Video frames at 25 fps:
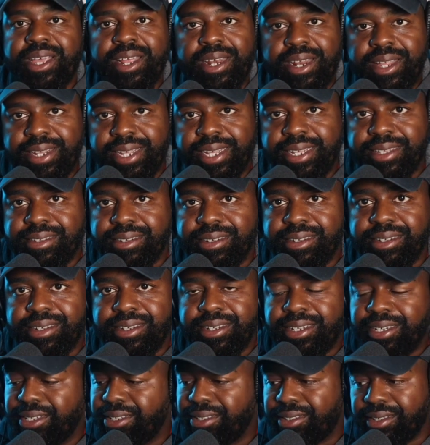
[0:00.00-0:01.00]
in Atlanta.
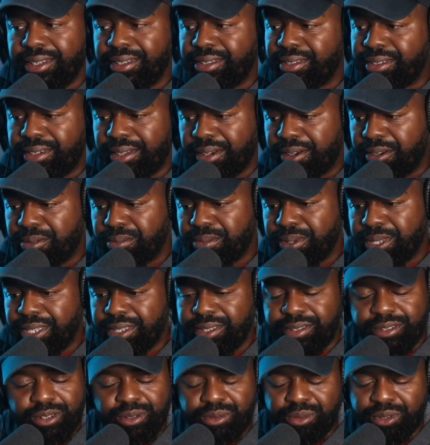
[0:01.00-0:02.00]
It's dope.
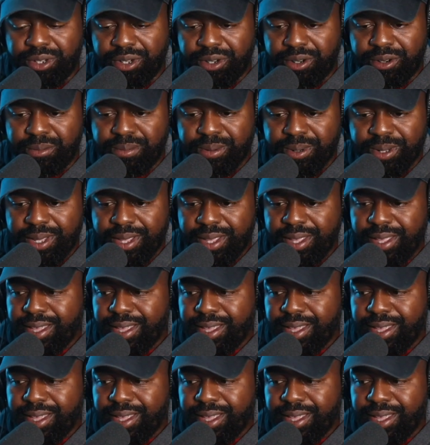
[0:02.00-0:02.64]
It's so dope.